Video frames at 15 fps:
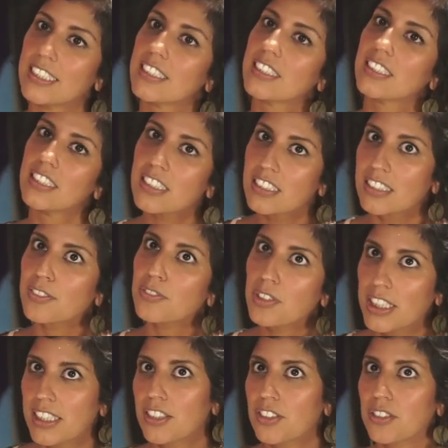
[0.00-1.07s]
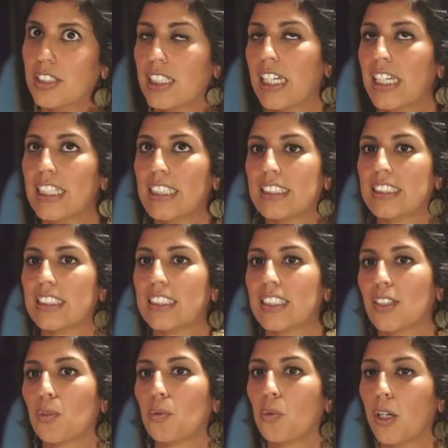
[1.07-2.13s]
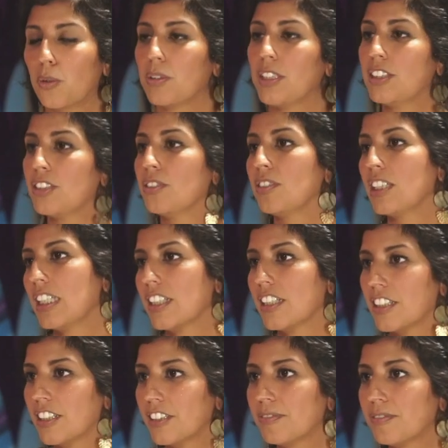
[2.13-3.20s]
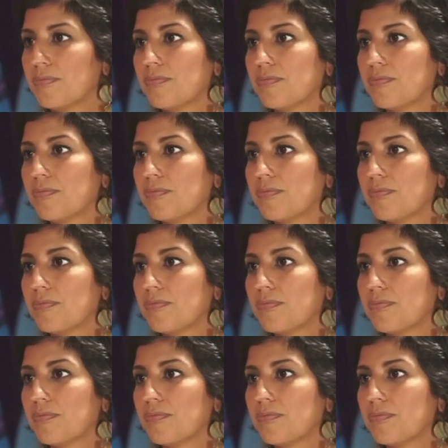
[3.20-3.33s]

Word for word: huh, if we can create what we do here